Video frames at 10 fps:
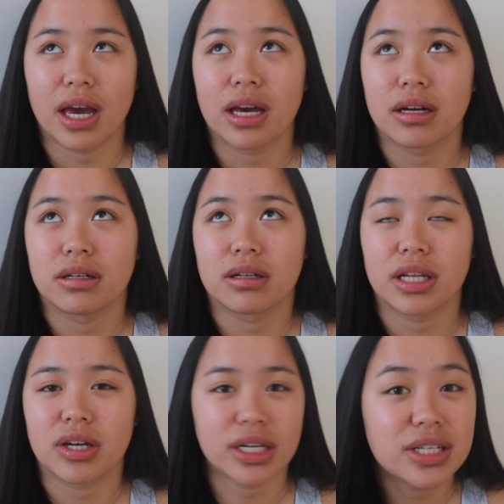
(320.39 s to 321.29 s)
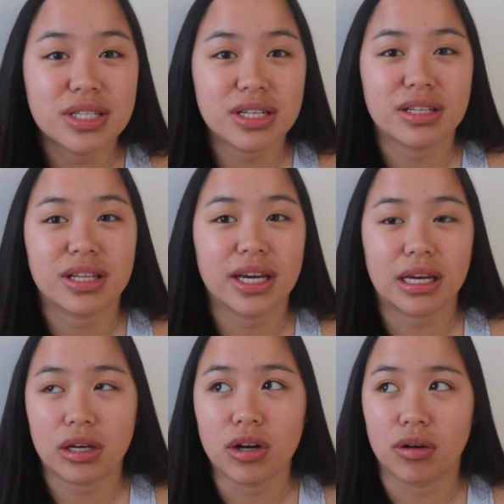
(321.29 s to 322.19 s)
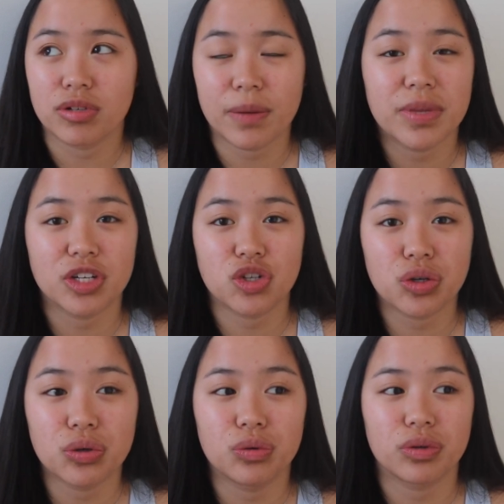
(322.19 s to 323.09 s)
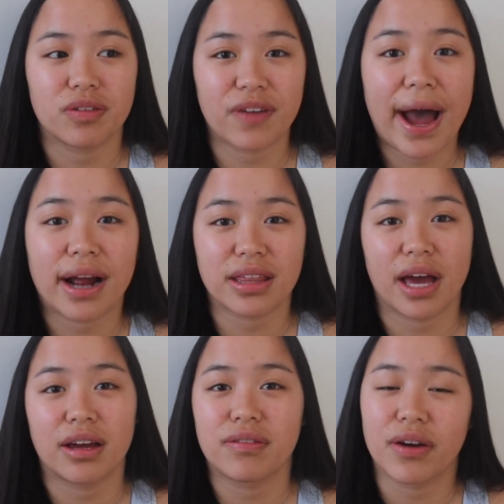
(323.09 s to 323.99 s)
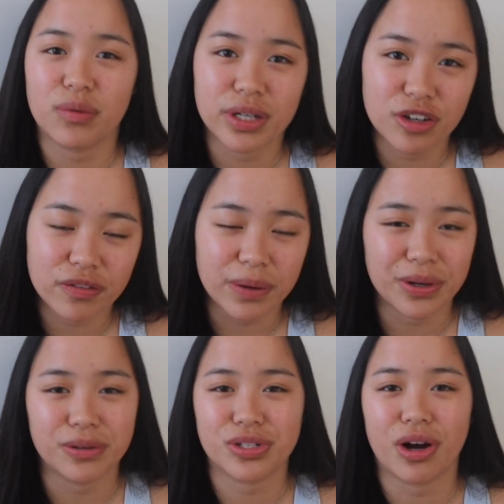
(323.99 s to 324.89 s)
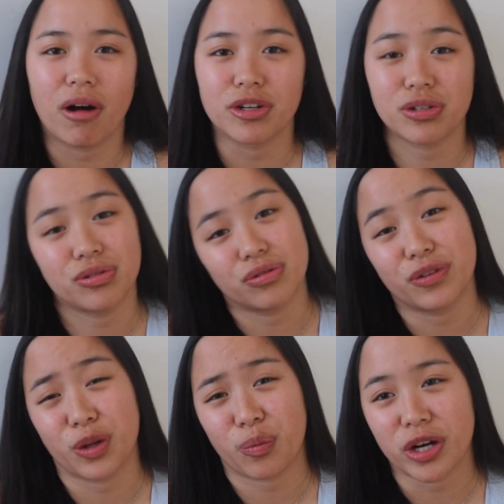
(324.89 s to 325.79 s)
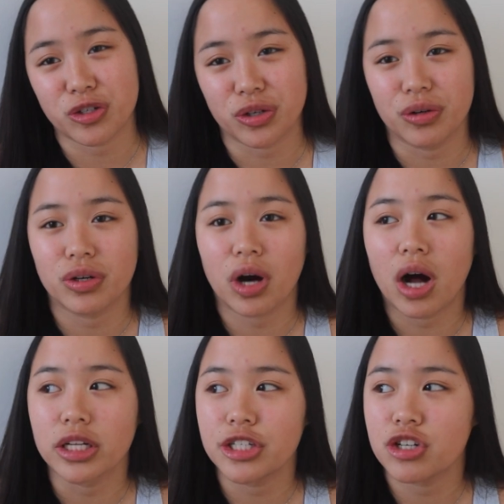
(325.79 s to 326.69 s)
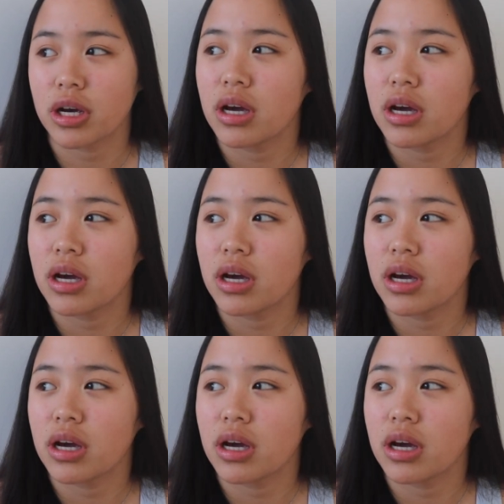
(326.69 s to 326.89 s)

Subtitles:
And there is, like, you know, something to the fact that if everyone in your family goes to college, you do feel the pressure to go to college.